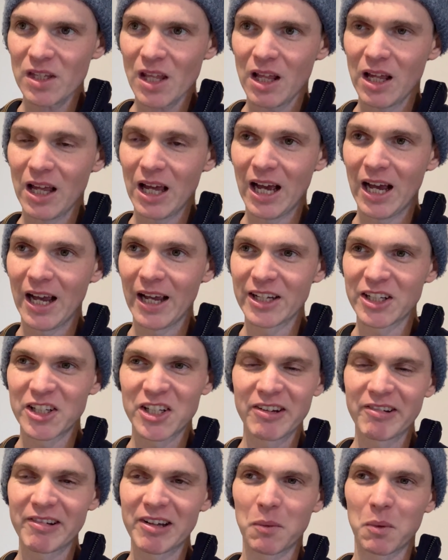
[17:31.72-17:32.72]

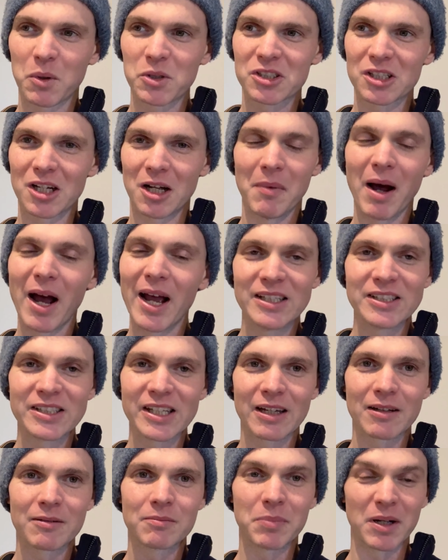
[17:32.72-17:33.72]
Interior wasn't
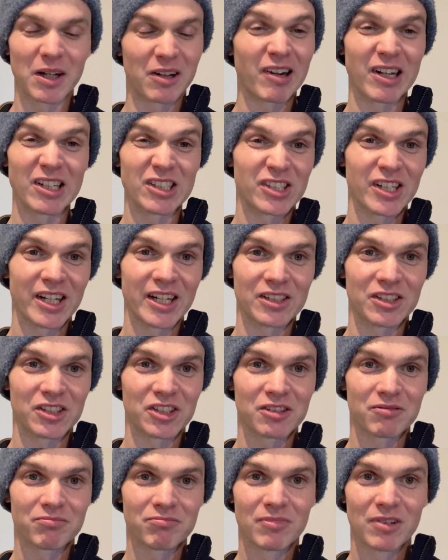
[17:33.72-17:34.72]
amazing, but great
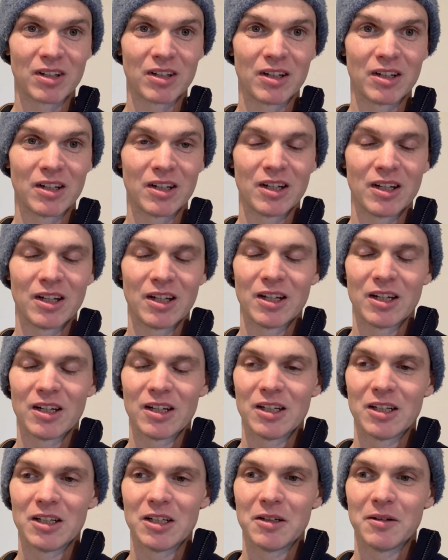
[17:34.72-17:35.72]
seats.
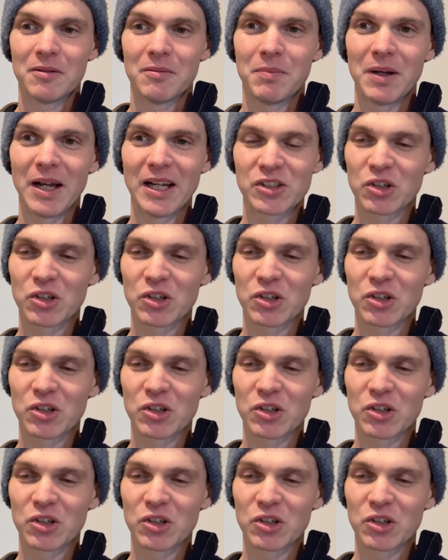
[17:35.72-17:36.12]
But as a